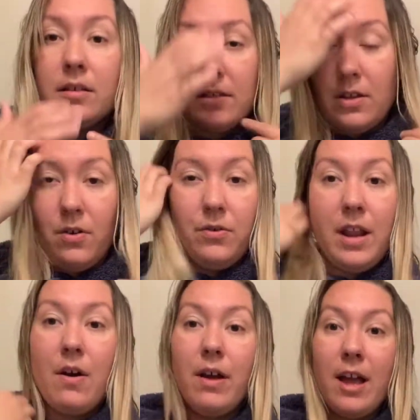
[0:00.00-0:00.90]
So
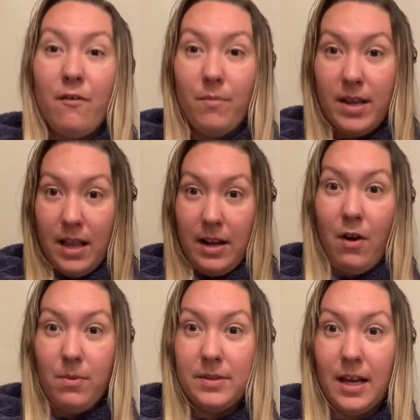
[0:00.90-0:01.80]
now
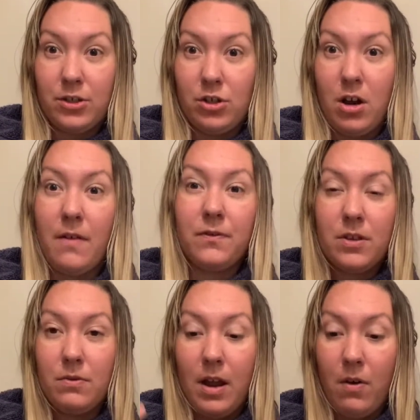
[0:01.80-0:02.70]
I'm sectioned off,
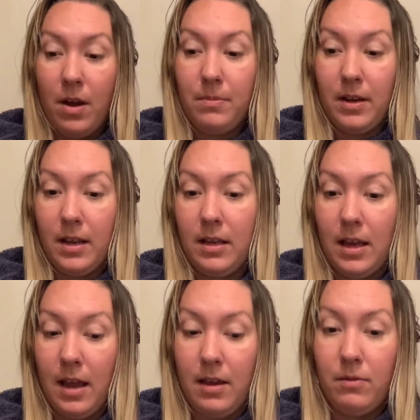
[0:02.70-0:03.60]
so now I'm gonna
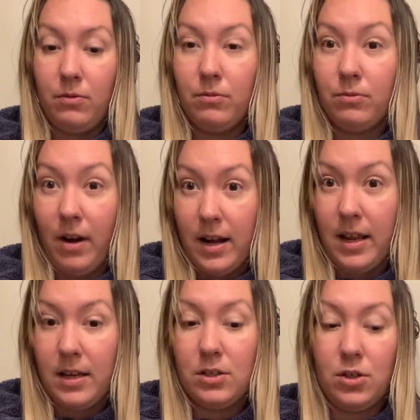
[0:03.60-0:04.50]
get
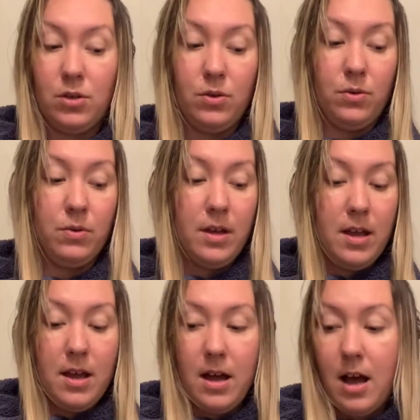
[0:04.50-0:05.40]
ready to
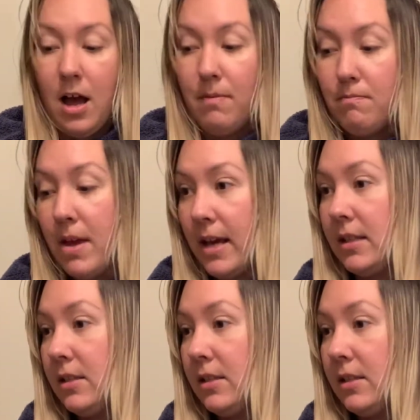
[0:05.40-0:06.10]
mix.